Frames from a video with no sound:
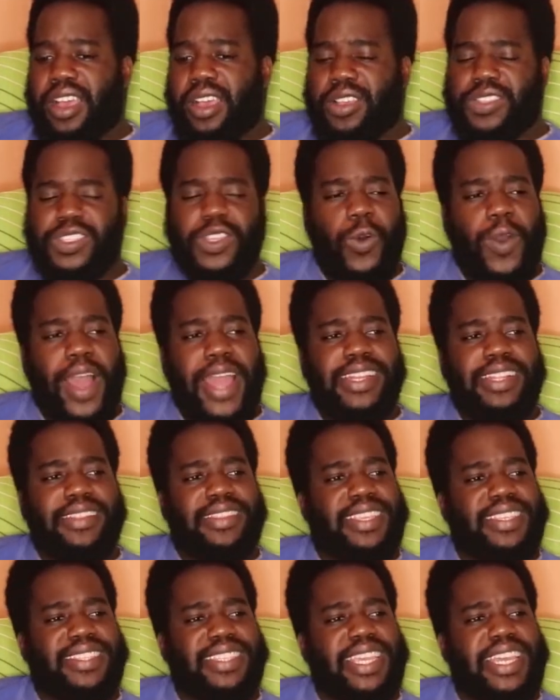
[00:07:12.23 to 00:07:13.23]
So why did
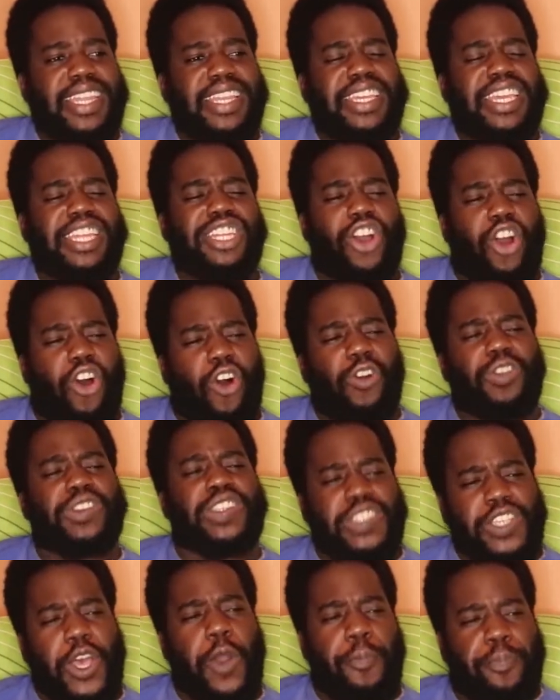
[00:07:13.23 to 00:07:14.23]
this idiot
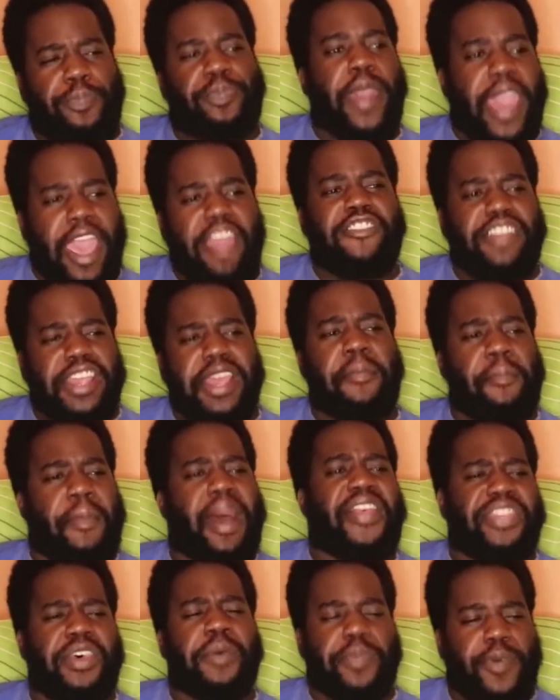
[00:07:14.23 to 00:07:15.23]
also bury a
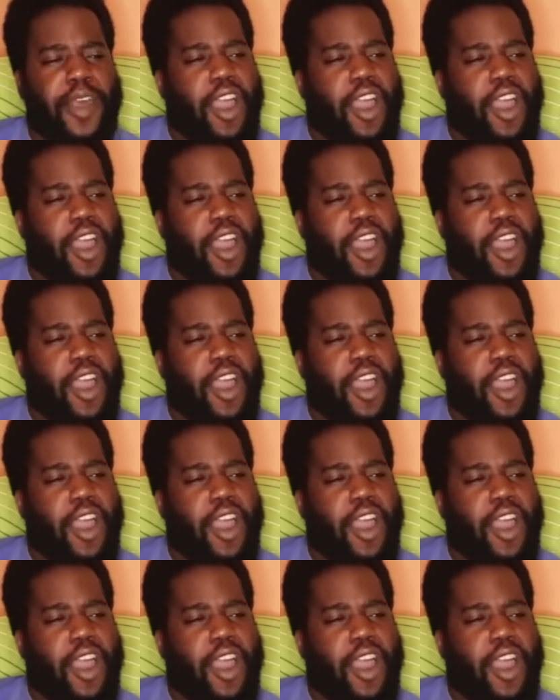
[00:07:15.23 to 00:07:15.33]
mother